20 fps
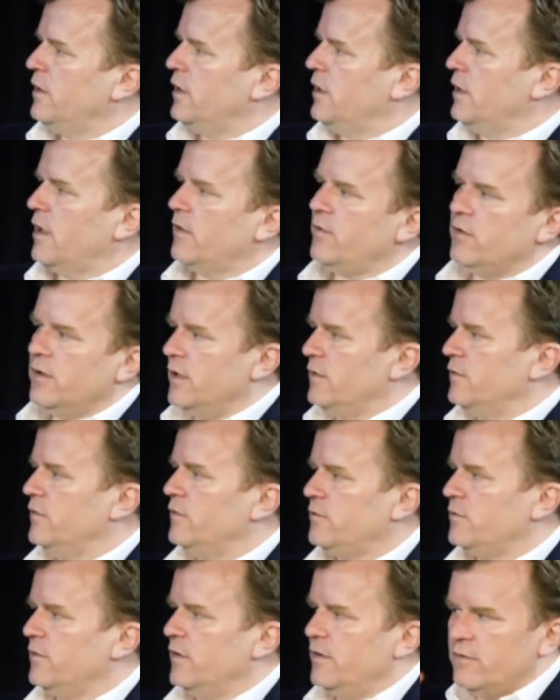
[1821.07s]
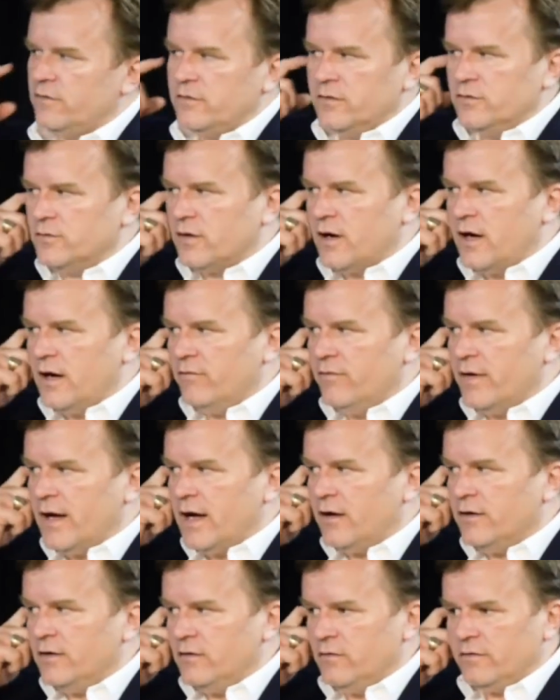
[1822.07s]
in other industries to drive
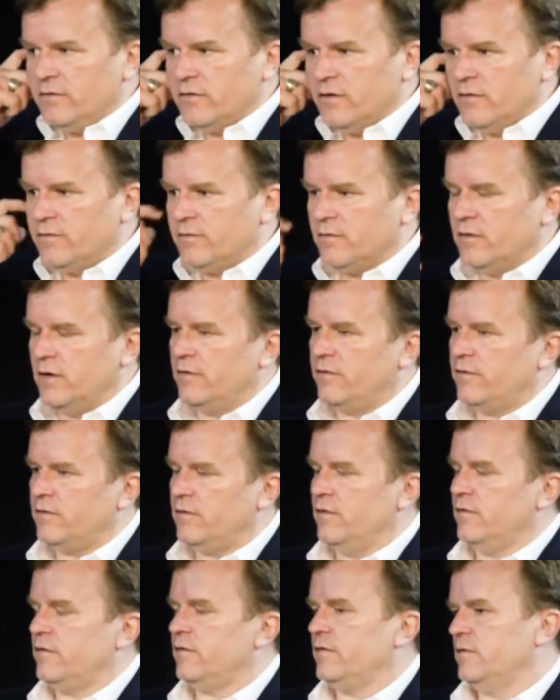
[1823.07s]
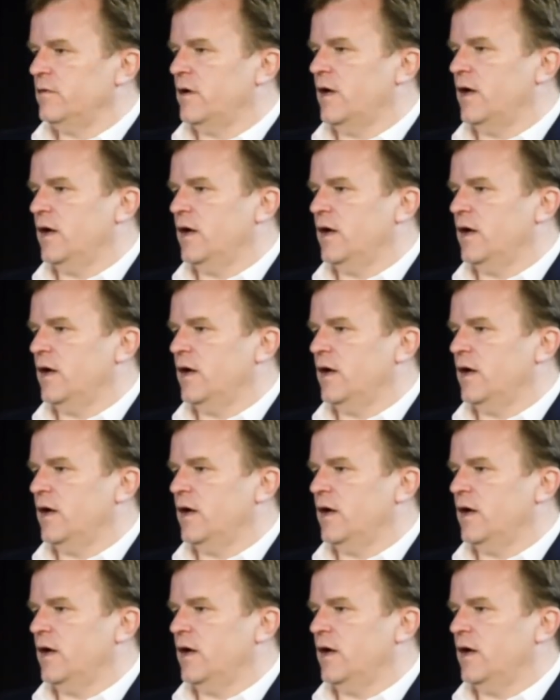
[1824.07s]
value. So for instance,